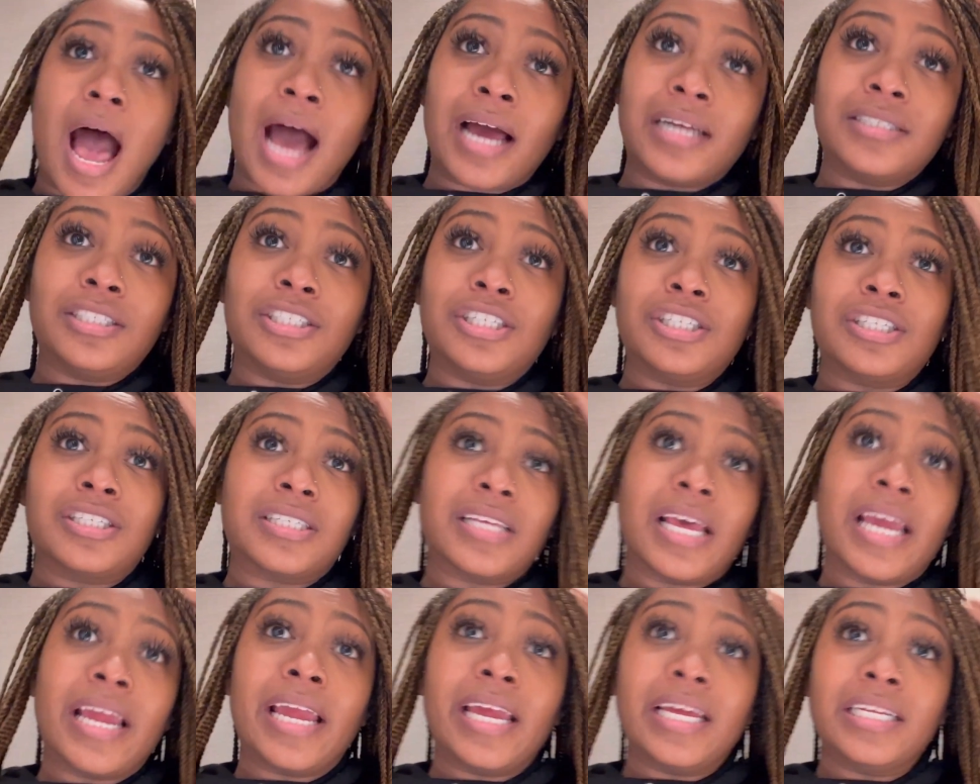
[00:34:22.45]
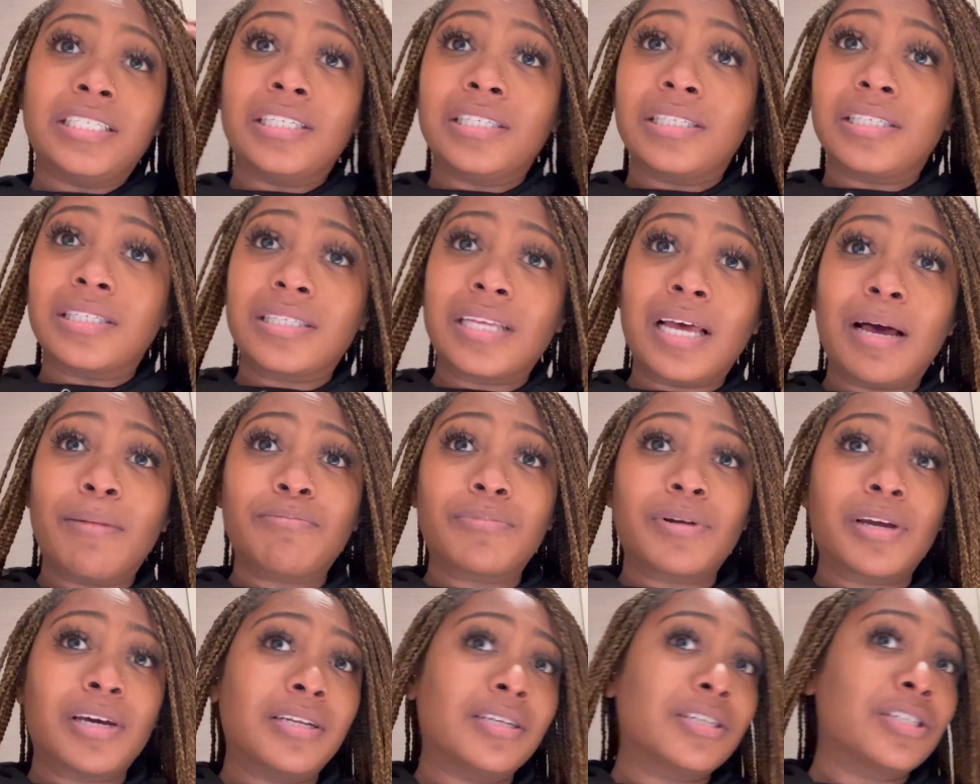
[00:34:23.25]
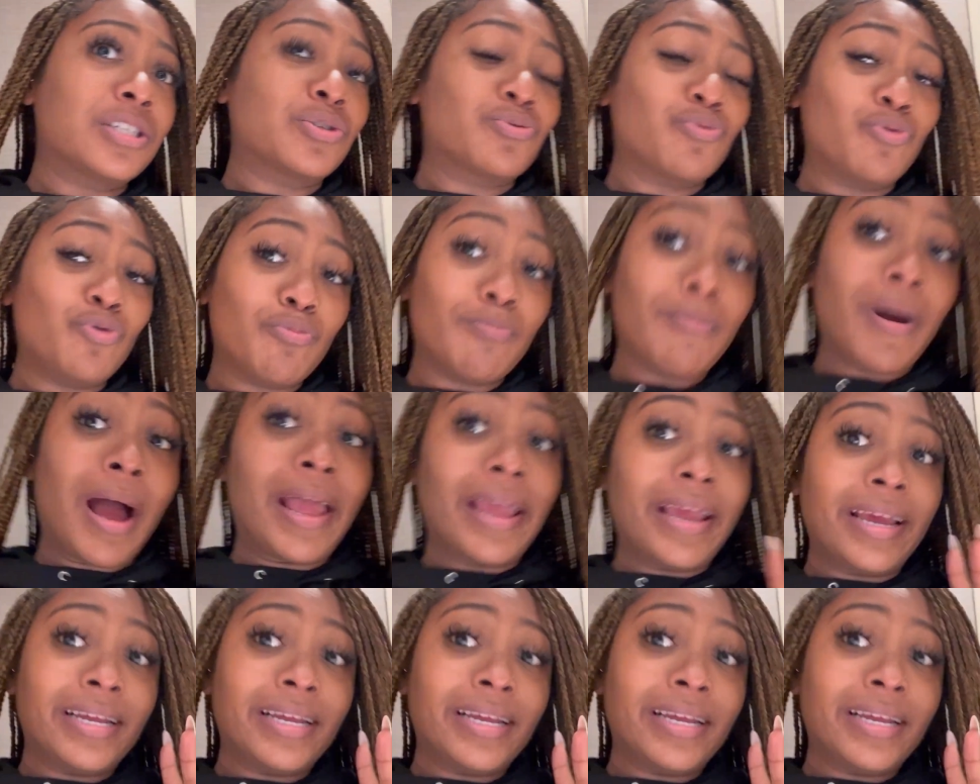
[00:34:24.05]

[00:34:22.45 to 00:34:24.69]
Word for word: I just say edges. I'm gonna swoop my